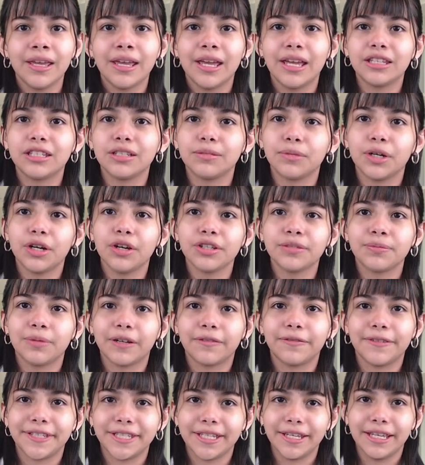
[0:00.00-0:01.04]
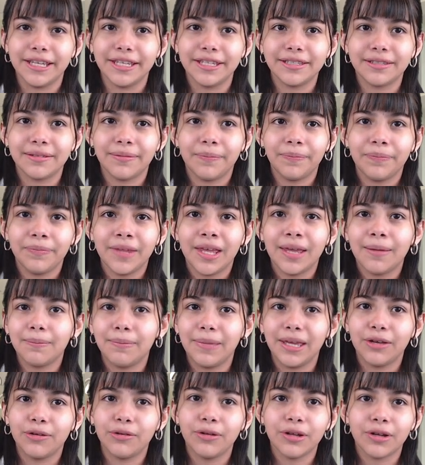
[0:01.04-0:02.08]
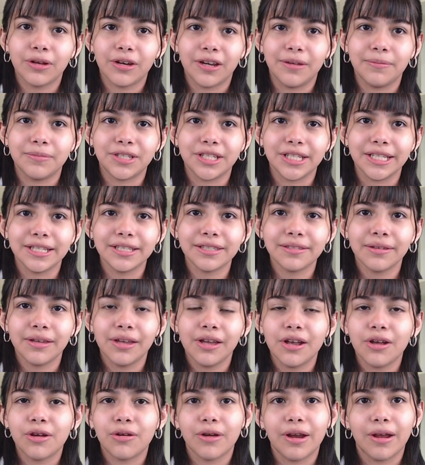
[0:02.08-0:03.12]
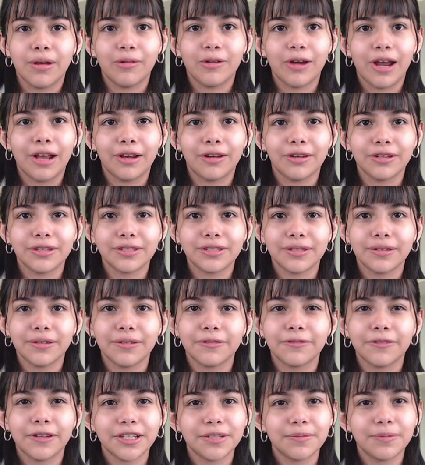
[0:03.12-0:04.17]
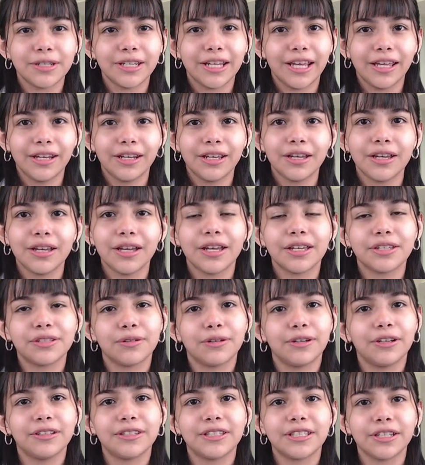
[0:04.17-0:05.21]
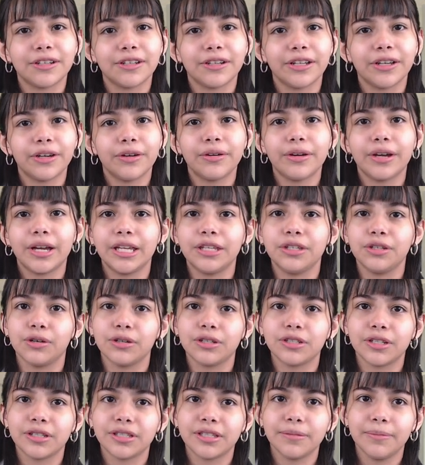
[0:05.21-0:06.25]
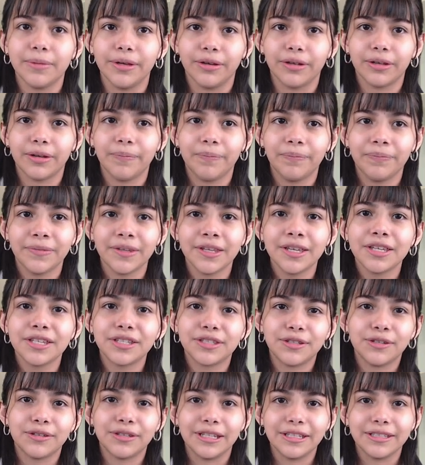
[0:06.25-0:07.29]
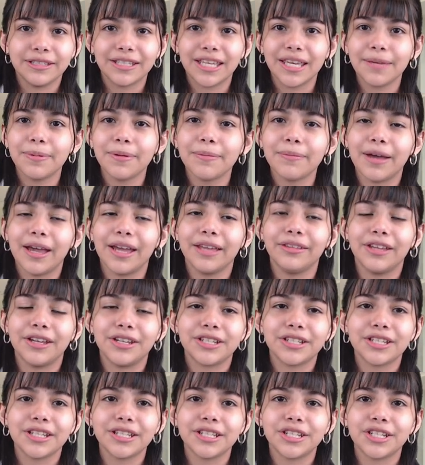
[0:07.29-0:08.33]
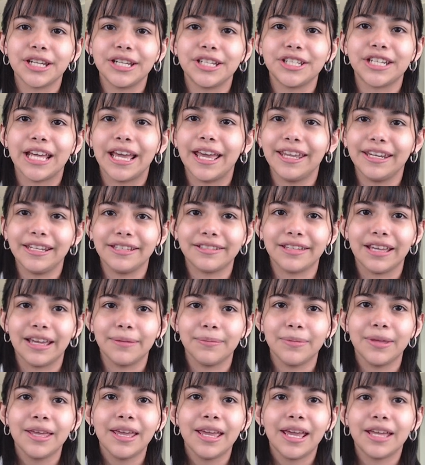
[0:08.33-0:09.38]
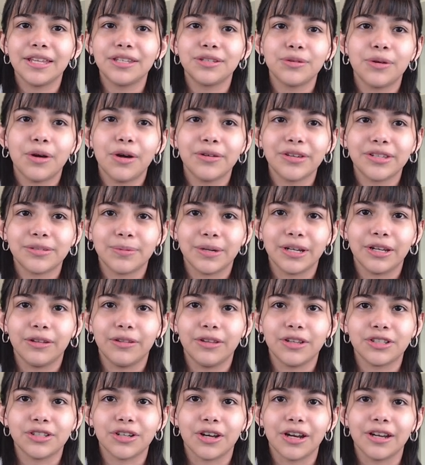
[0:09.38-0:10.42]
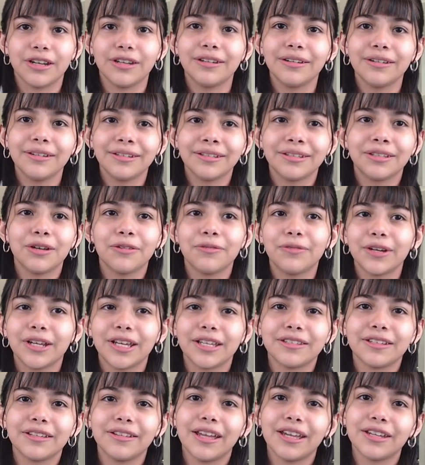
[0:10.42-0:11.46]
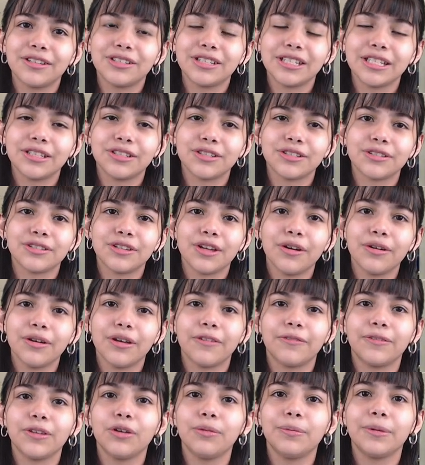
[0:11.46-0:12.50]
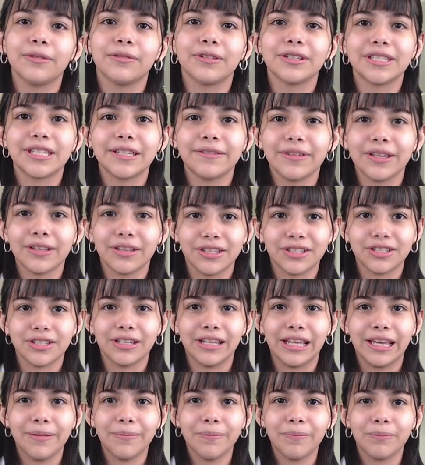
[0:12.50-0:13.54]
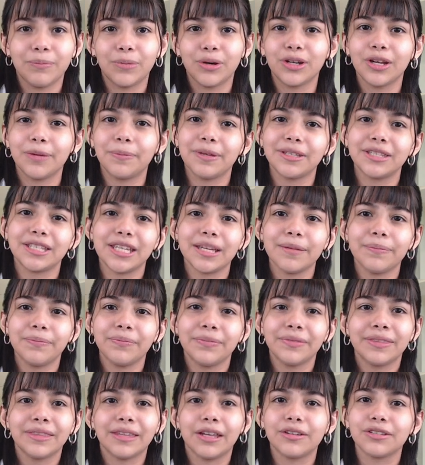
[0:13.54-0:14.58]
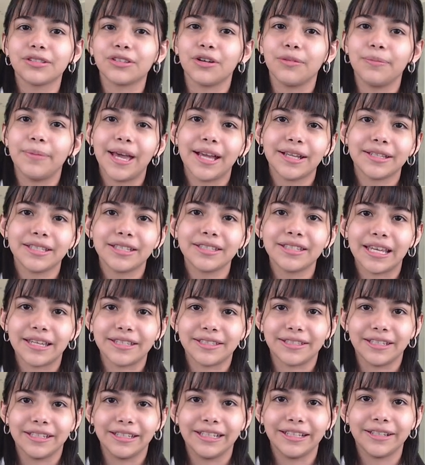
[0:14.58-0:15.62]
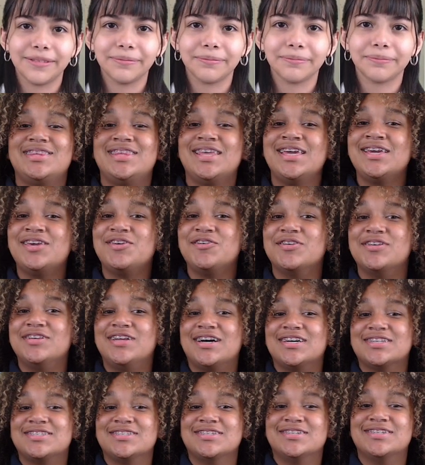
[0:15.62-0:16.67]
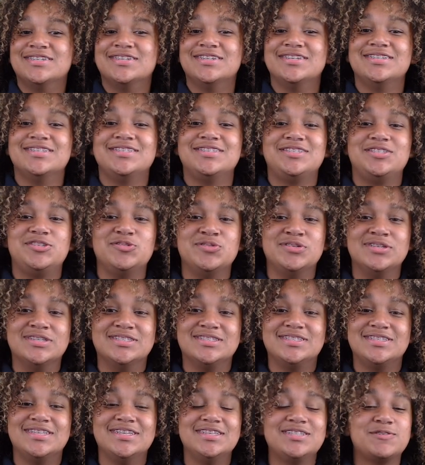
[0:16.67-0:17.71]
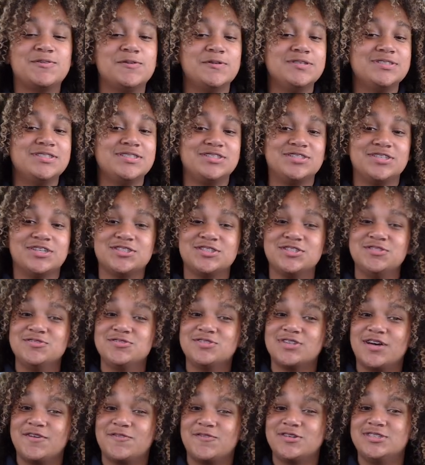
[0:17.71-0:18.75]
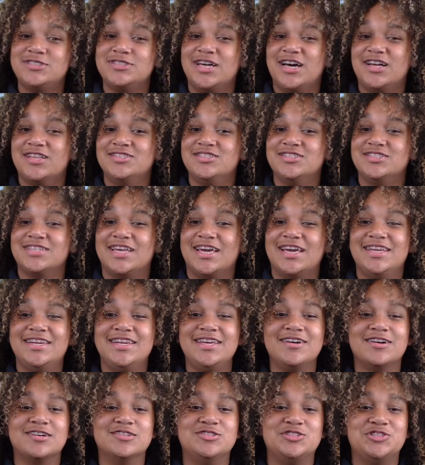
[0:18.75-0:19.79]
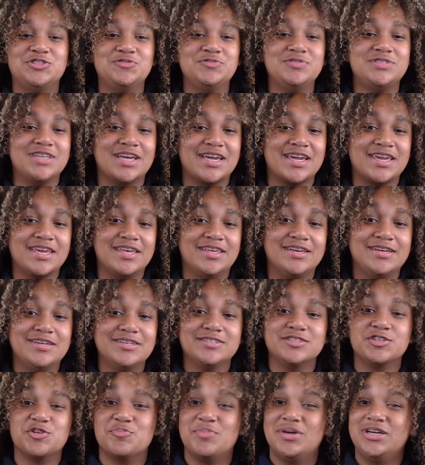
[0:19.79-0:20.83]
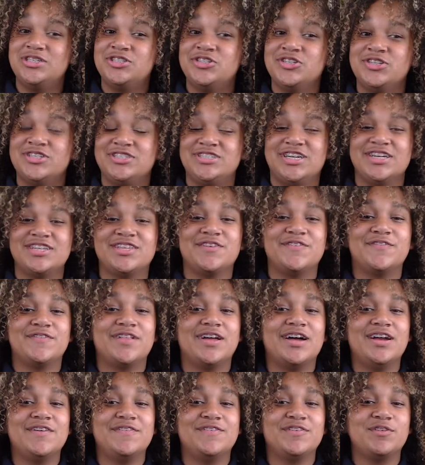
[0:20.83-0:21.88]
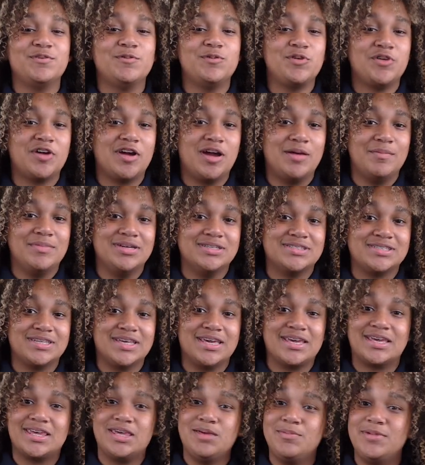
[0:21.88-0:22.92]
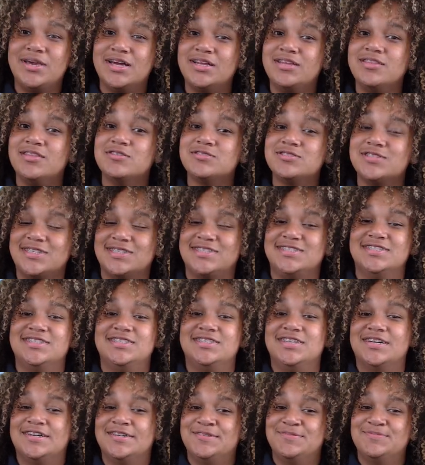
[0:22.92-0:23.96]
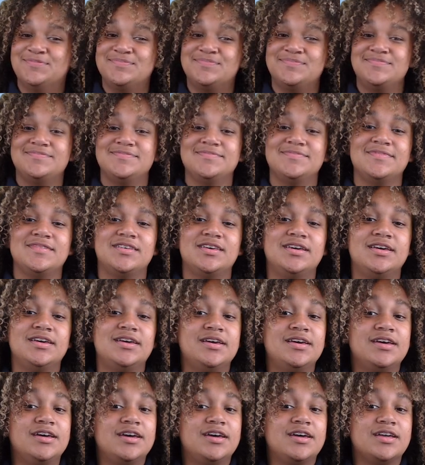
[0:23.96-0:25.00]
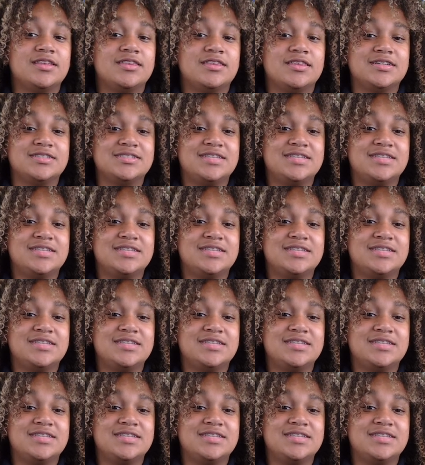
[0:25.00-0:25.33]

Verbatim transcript: And tomorrow's breakfast is bagel and cream cheese, graham crackers, fresh banana, assorted cereal, and your choice of milk. Students, keep in mind lunch can change at any time, and to always bring your lunch card. Don't forget to let teachers know if you'll be receiving lunch today. Bon appetit! Now let's go back to Destiny. Thank you, Hadassah. Students, this quarter's instructional software challenge is ending on June 2nd, so make sure to check the flyer for the requirements and keep getting those lessons done. The